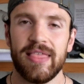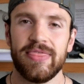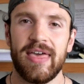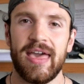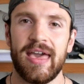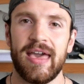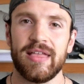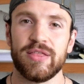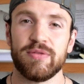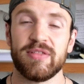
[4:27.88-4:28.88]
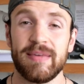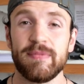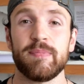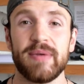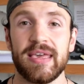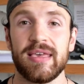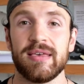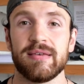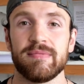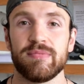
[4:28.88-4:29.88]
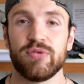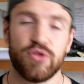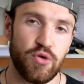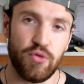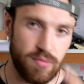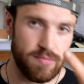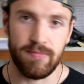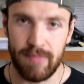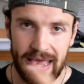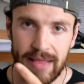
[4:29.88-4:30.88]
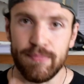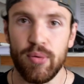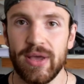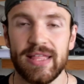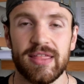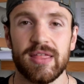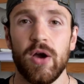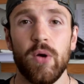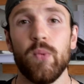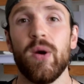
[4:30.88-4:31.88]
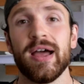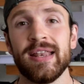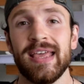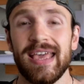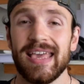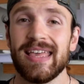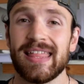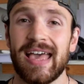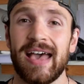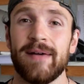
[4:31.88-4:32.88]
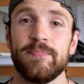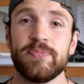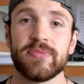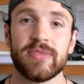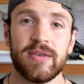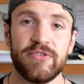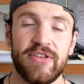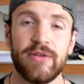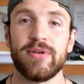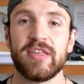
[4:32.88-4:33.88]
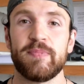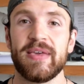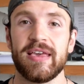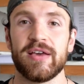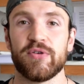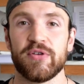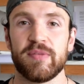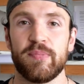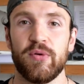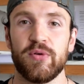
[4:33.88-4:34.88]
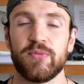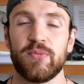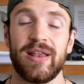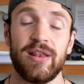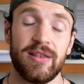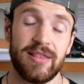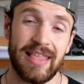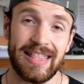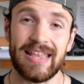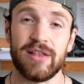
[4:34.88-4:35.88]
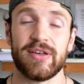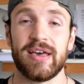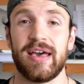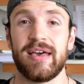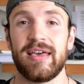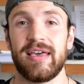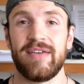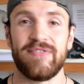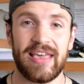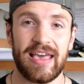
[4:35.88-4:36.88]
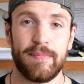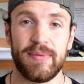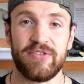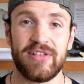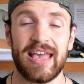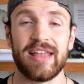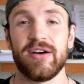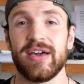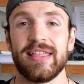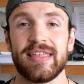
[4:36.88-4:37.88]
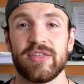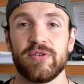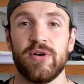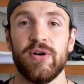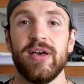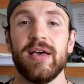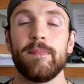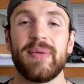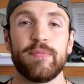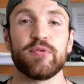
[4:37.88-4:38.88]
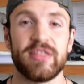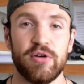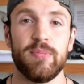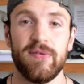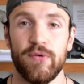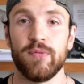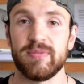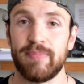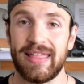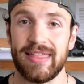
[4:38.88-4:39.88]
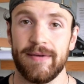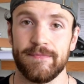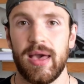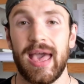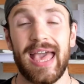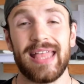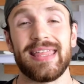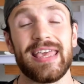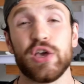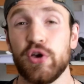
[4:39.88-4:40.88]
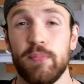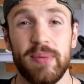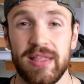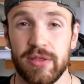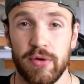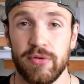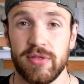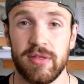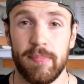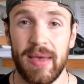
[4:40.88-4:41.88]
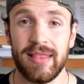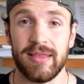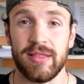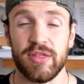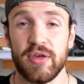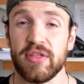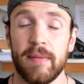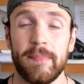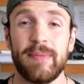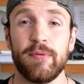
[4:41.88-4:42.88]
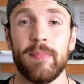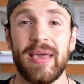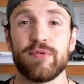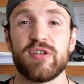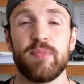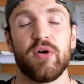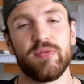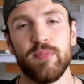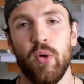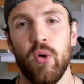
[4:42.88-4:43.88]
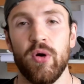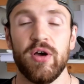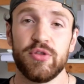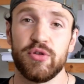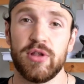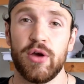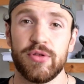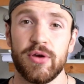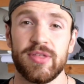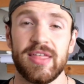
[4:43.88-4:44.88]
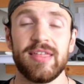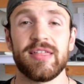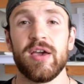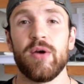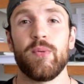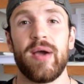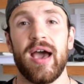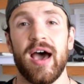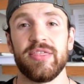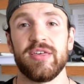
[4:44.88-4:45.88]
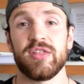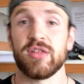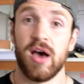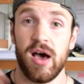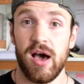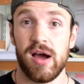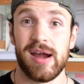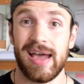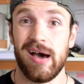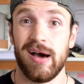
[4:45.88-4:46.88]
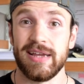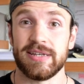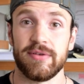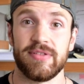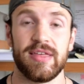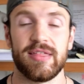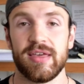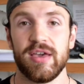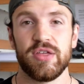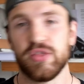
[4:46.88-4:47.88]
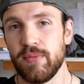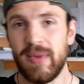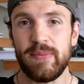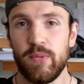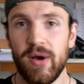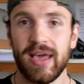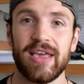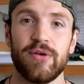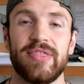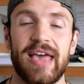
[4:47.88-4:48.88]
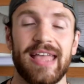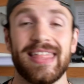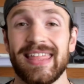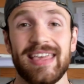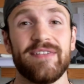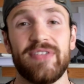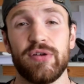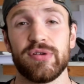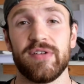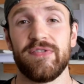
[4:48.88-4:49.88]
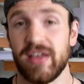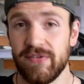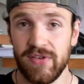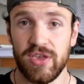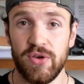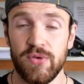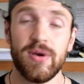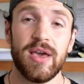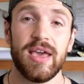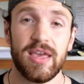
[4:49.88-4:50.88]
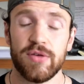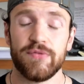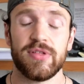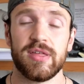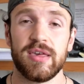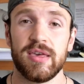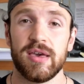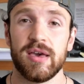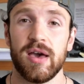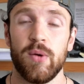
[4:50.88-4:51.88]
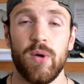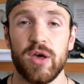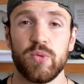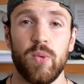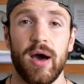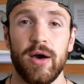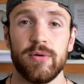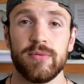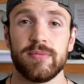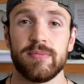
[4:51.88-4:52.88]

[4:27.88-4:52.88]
there seem to be two main points. One is that, generally speaking, across the board, when they did look at if they habitually had high intakes or not, people still performed better. And it could be dose dependent. So some people may respond more to low doses, where others are at high doses. So maybe working on that and seeing if there is an effect for you is obviously a worthwhile